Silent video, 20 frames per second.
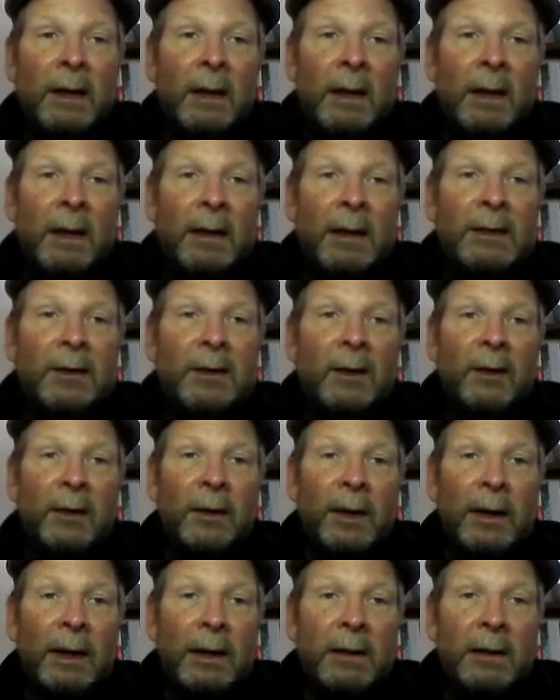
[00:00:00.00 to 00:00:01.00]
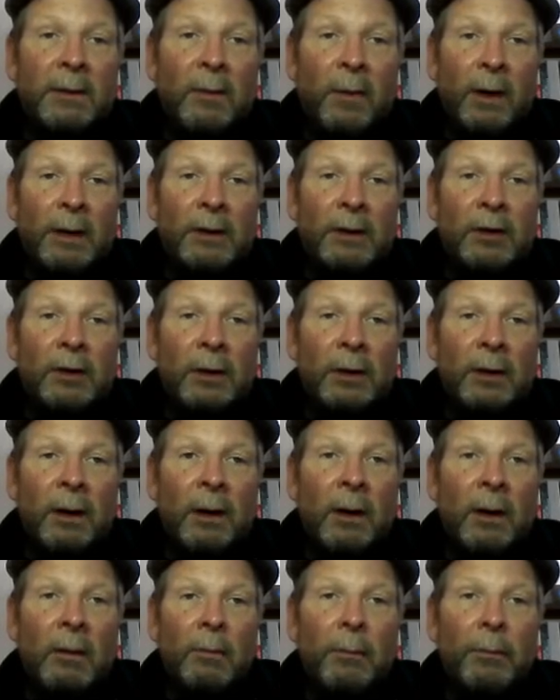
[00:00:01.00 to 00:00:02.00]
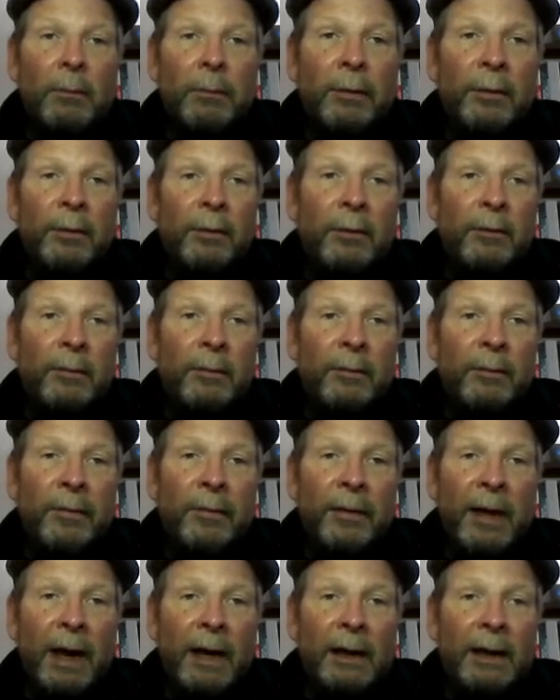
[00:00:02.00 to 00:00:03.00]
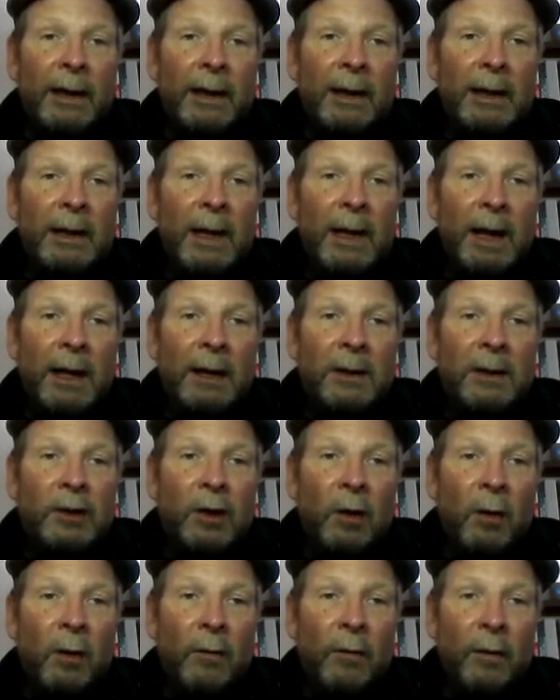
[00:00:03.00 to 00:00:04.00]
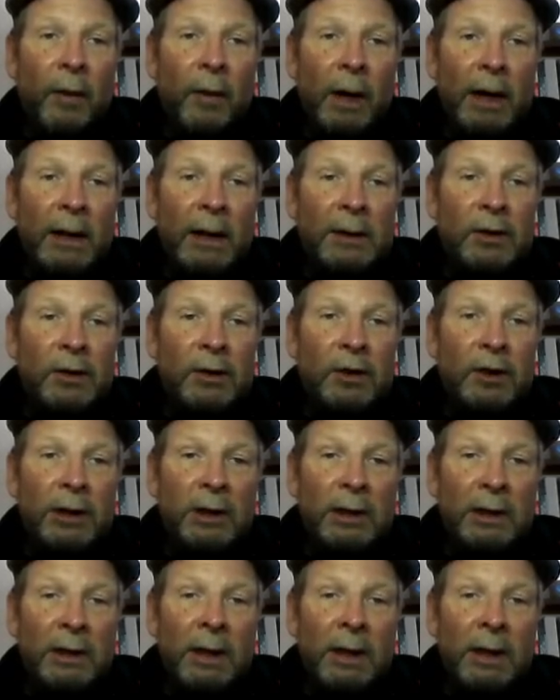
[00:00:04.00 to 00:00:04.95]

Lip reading: Let's look at the next question. Prove that EH over HG